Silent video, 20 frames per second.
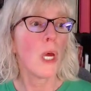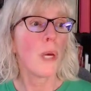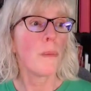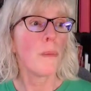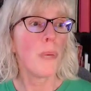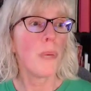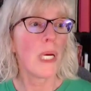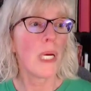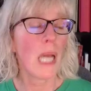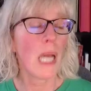
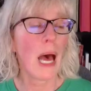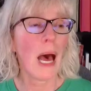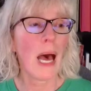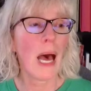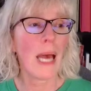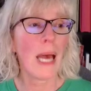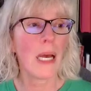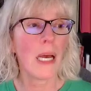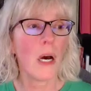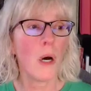But
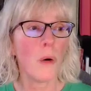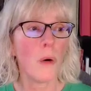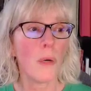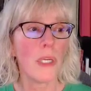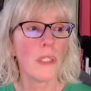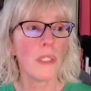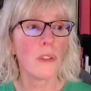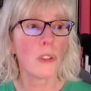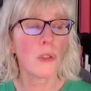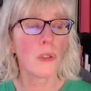I
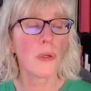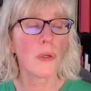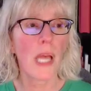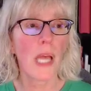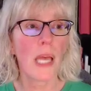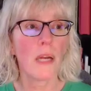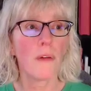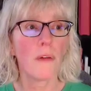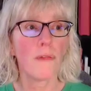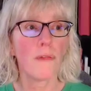always
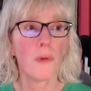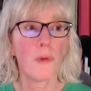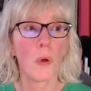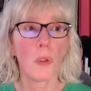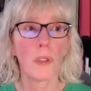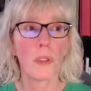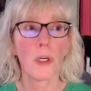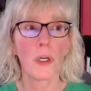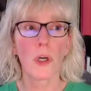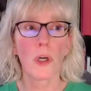create a
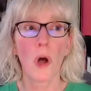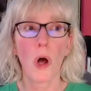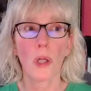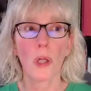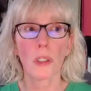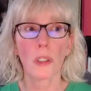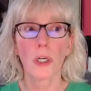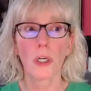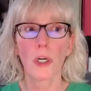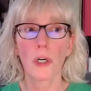folder
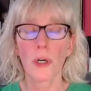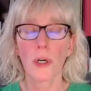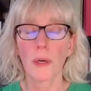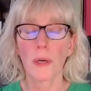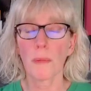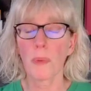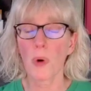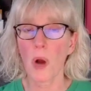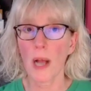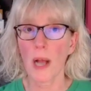called
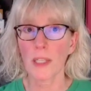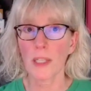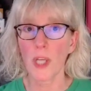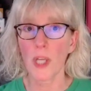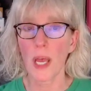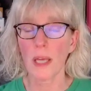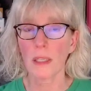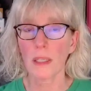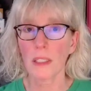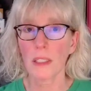Current
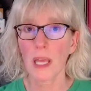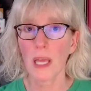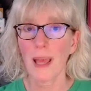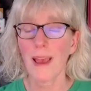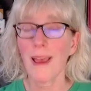Project.